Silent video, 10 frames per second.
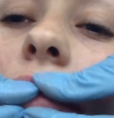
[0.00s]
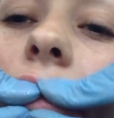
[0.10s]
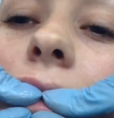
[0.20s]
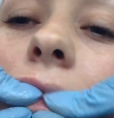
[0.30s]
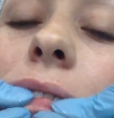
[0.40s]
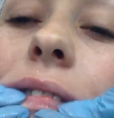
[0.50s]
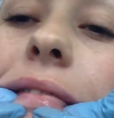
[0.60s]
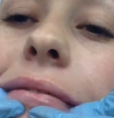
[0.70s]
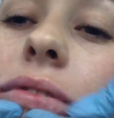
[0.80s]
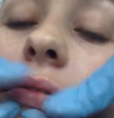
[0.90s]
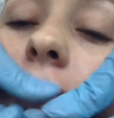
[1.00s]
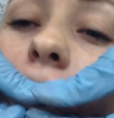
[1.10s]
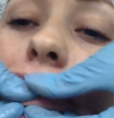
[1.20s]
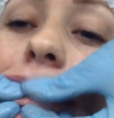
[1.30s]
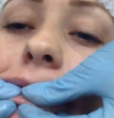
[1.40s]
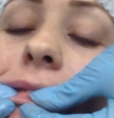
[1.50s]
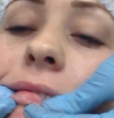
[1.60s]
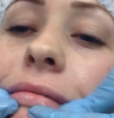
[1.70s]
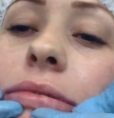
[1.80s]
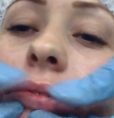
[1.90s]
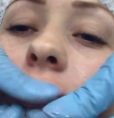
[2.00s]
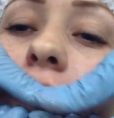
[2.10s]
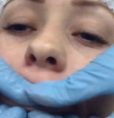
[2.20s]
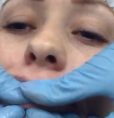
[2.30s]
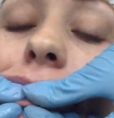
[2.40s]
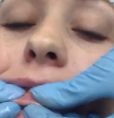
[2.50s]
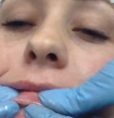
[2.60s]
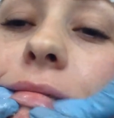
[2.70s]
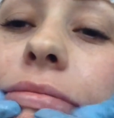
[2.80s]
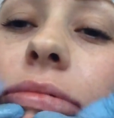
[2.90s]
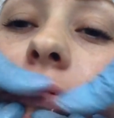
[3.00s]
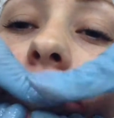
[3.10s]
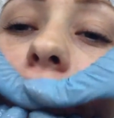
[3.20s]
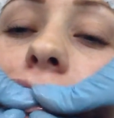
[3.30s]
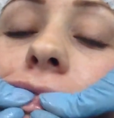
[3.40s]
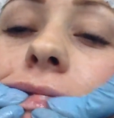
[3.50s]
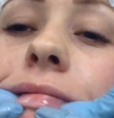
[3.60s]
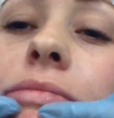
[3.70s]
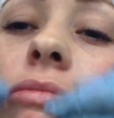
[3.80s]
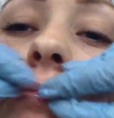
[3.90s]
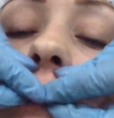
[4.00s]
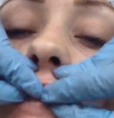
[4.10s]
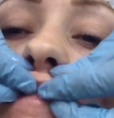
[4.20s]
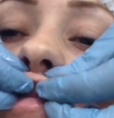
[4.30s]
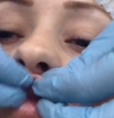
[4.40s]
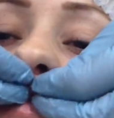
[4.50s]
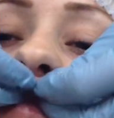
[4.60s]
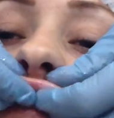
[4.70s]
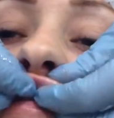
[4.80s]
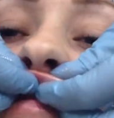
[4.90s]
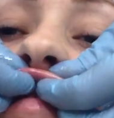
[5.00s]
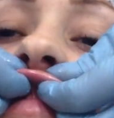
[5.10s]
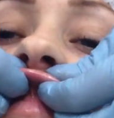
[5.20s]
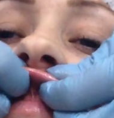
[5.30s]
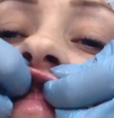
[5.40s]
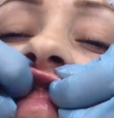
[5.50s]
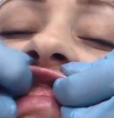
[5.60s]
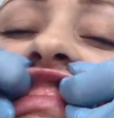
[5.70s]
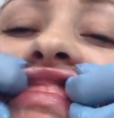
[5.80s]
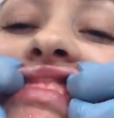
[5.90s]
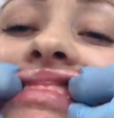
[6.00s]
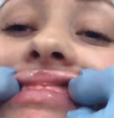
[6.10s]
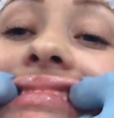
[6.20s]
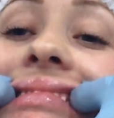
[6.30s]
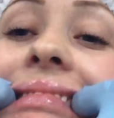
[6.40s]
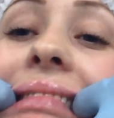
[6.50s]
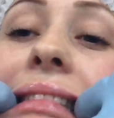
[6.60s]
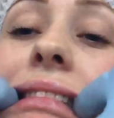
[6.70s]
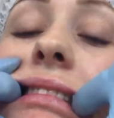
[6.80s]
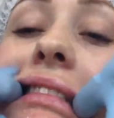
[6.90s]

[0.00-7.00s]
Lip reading: And then I'm just going to define the Cupid's bow at the top for Lucy.